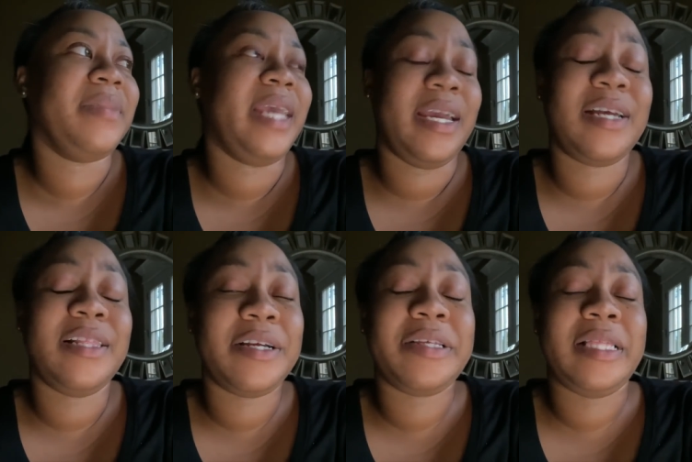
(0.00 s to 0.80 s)
And
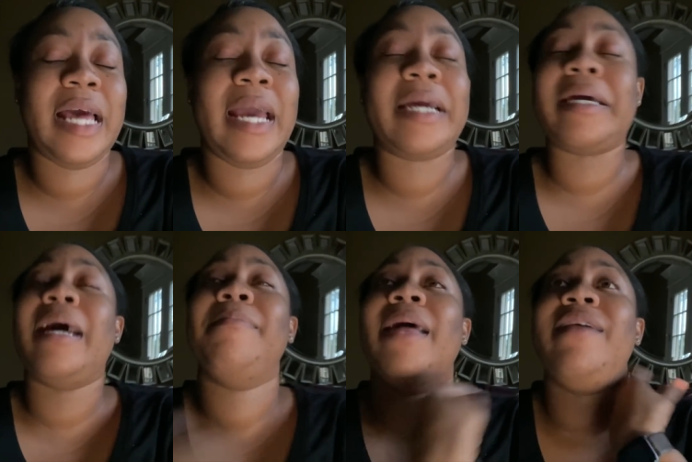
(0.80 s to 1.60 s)
clearly, like,
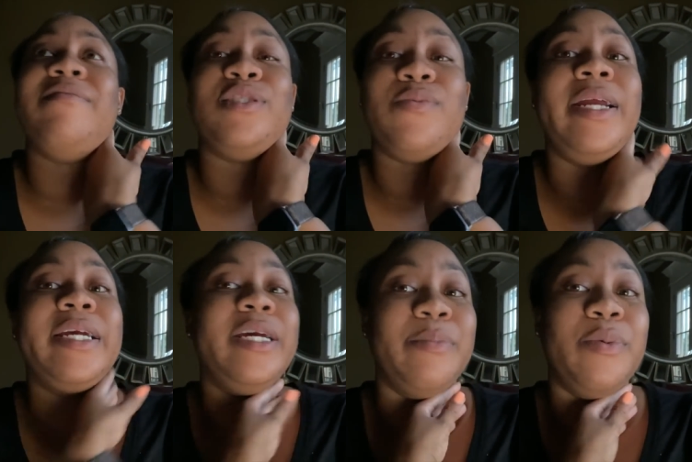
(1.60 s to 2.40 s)
I'm not even
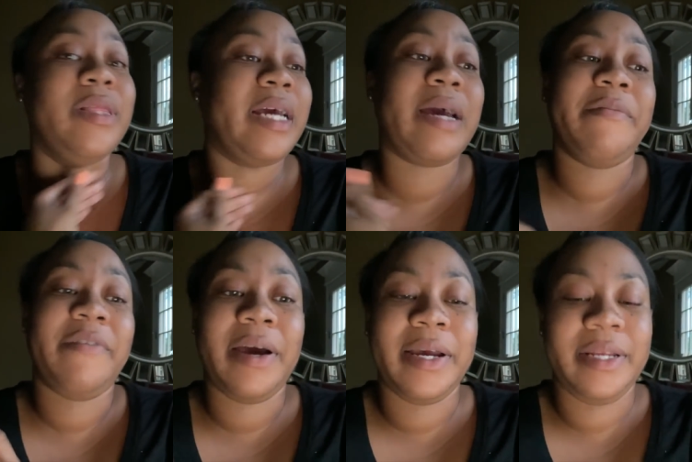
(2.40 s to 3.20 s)
sweating anymore. Like, I'm
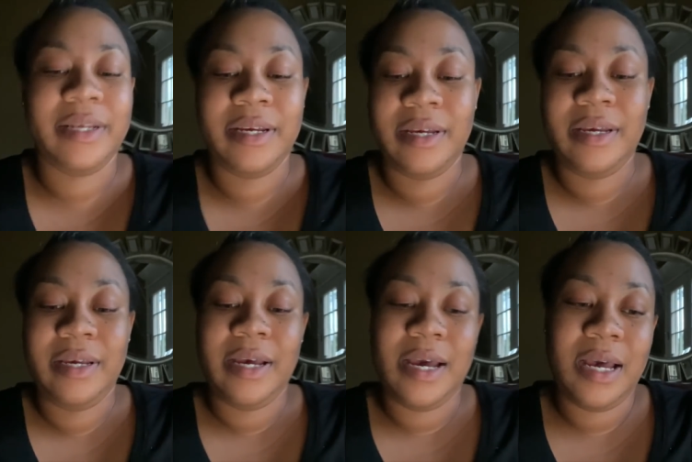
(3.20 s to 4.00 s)
fine.
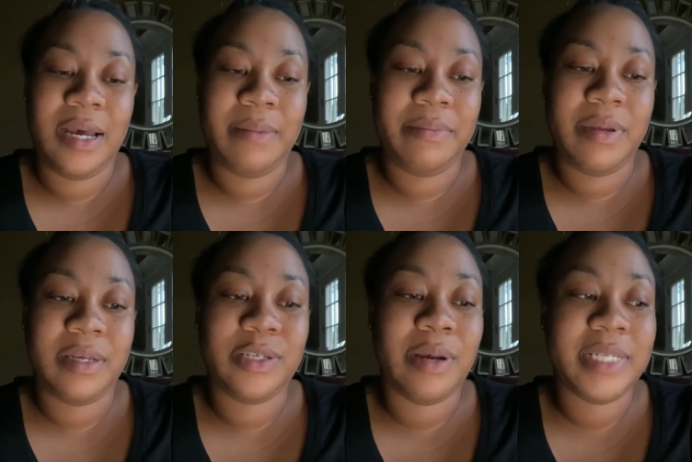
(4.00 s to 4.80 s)
Um,
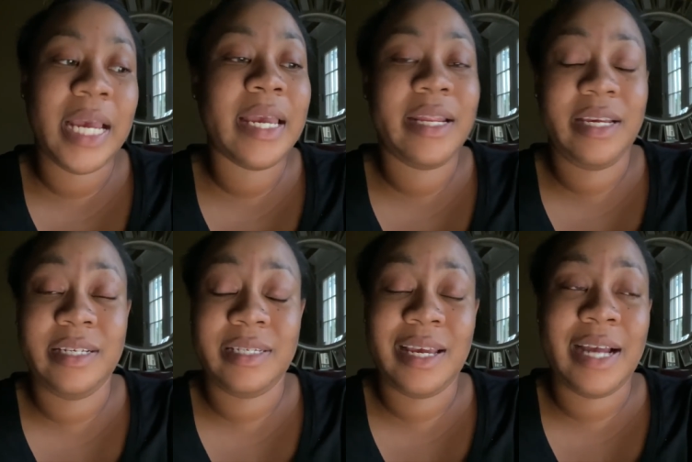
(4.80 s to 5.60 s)
so I'm taking it
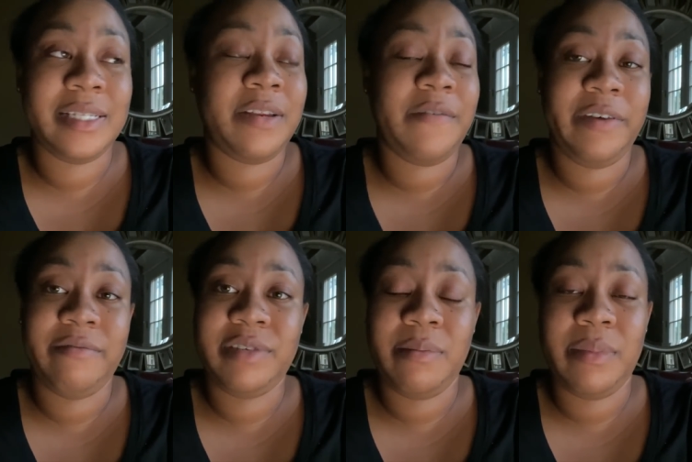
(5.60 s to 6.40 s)
easy. I did a
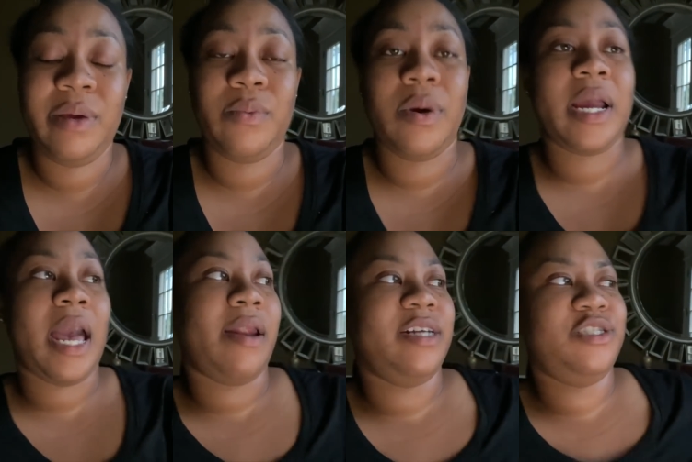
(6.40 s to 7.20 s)
fifteen minute
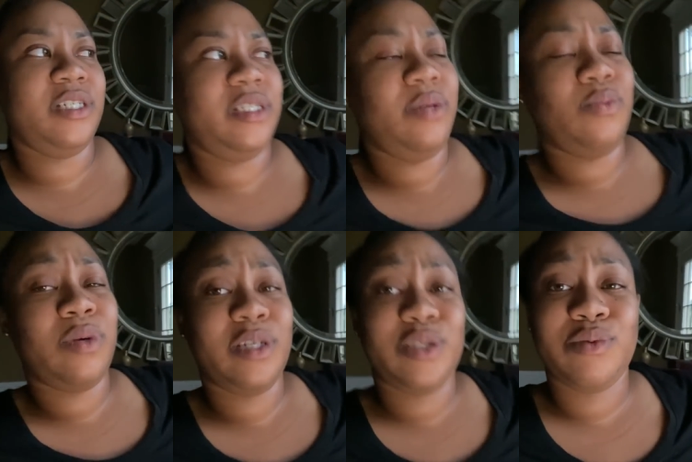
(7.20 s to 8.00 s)
workout. I just didn't
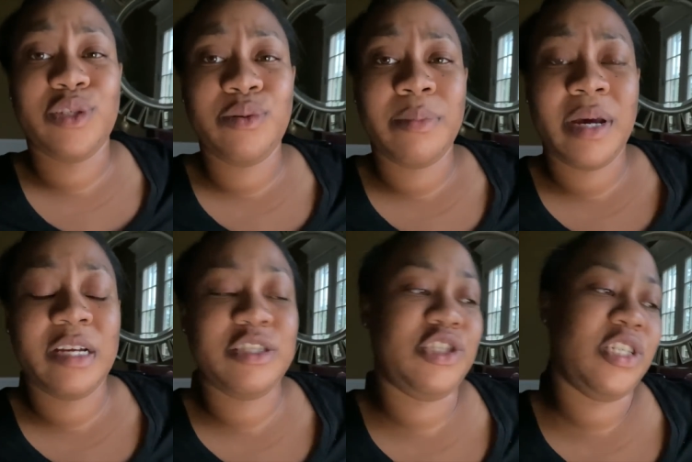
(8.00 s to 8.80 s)
want to do too
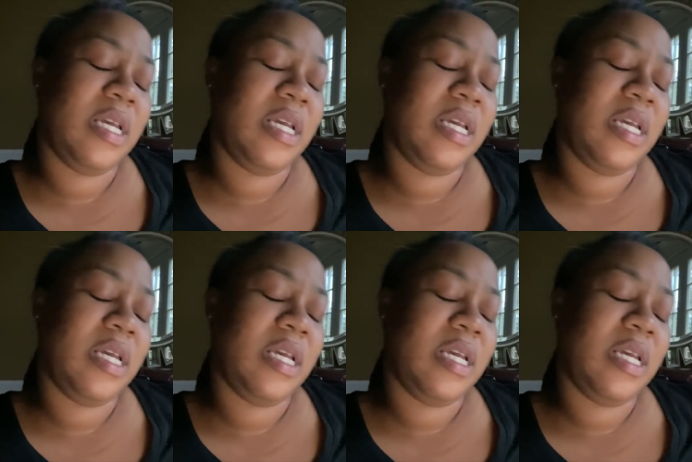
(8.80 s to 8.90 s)
much